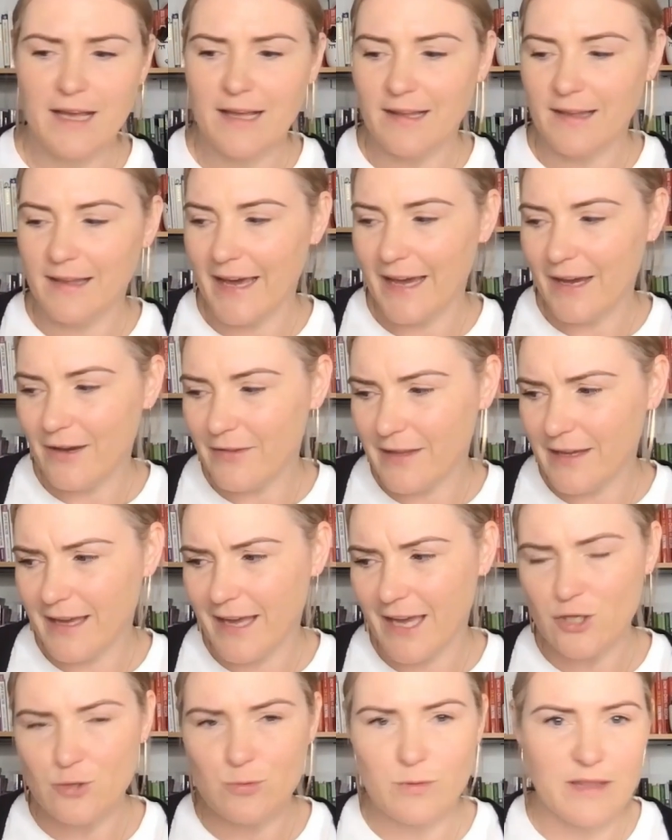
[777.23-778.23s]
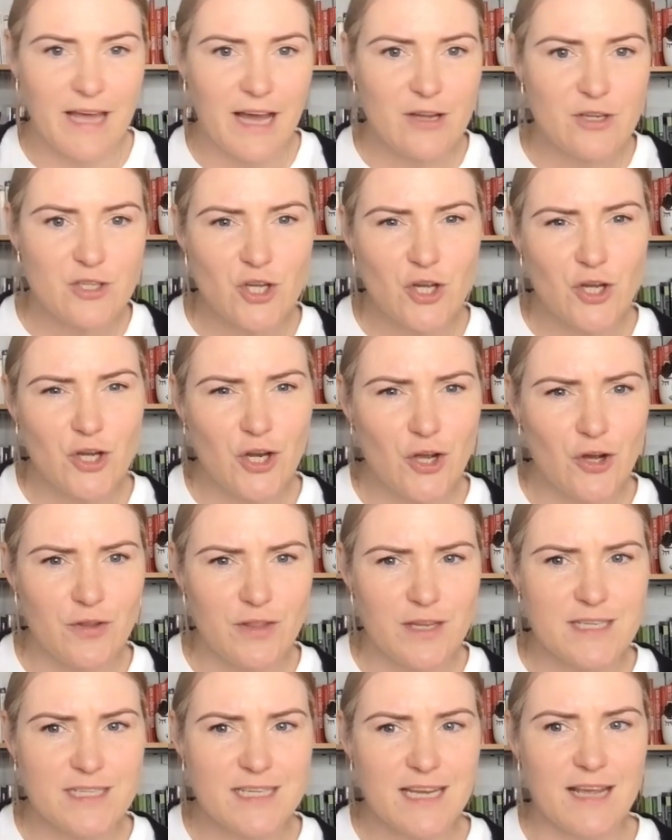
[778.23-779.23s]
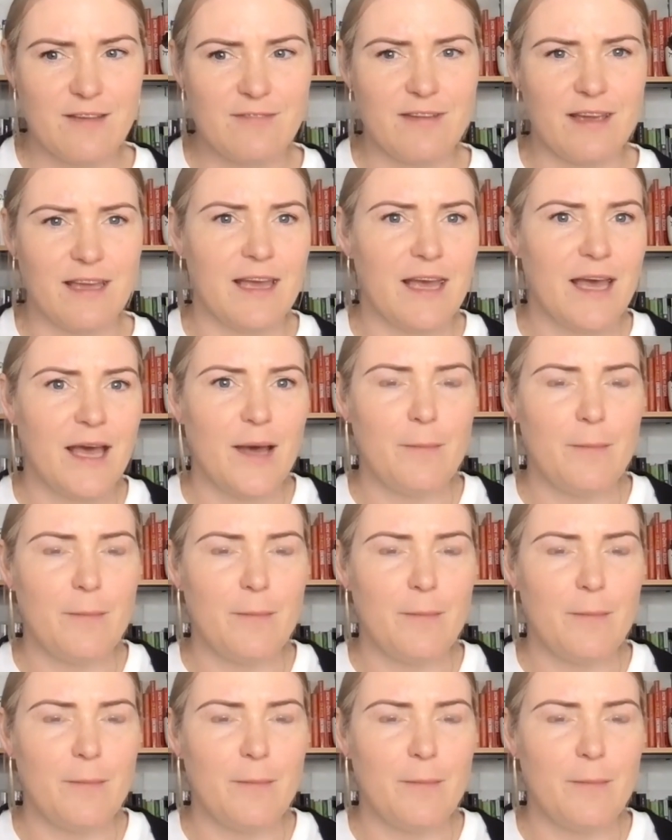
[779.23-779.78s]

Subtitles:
lay on the couch without turning on the TV,